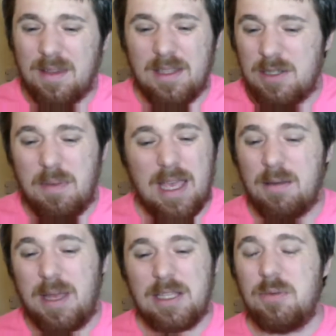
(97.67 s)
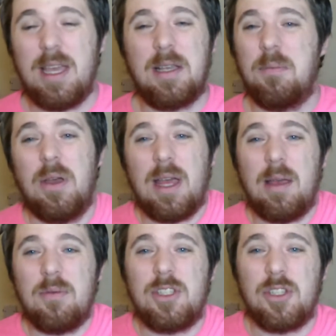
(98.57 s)
It's the best way I could put it.
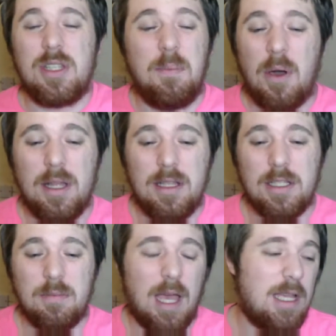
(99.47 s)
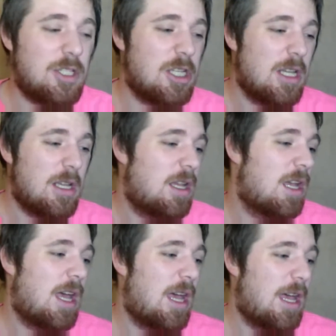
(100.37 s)
It was just a pointless match.
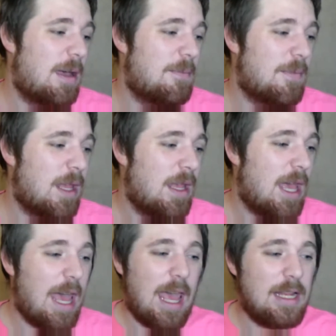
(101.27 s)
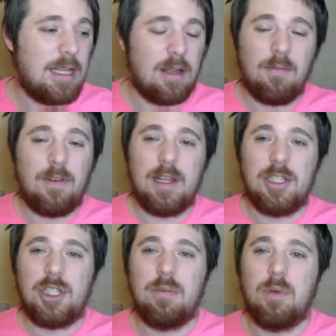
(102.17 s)
It ended up
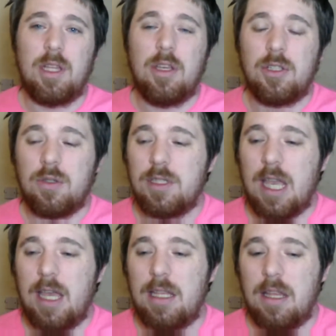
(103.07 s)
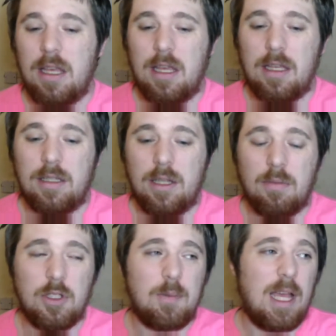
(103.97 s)
finishing with the Usos hitting the
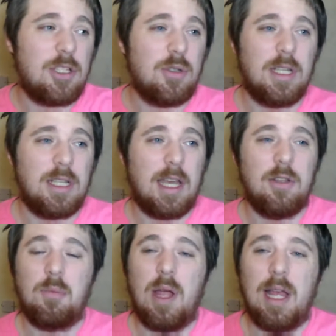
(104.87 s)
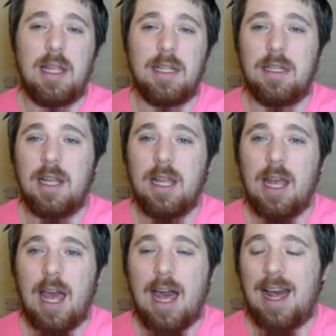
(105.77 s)
double splash onto Daniel Bryan
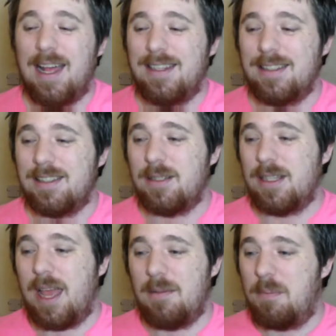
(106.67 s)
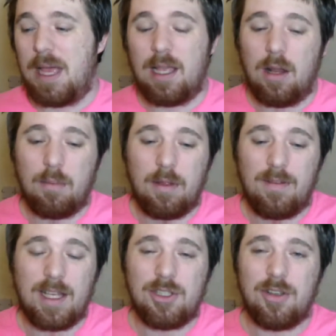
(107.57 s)
and then picking up the
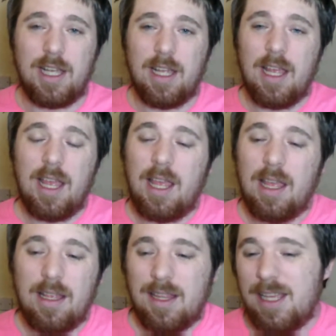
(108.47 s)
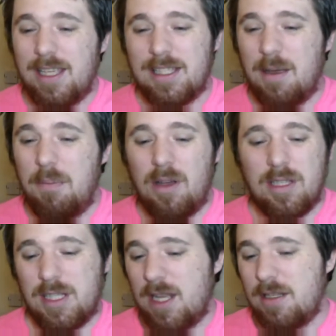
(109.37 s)
victory. Like I say, bog
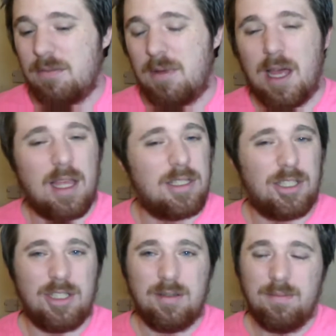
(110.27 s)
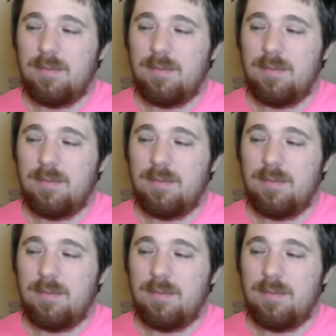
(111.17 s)
standard match.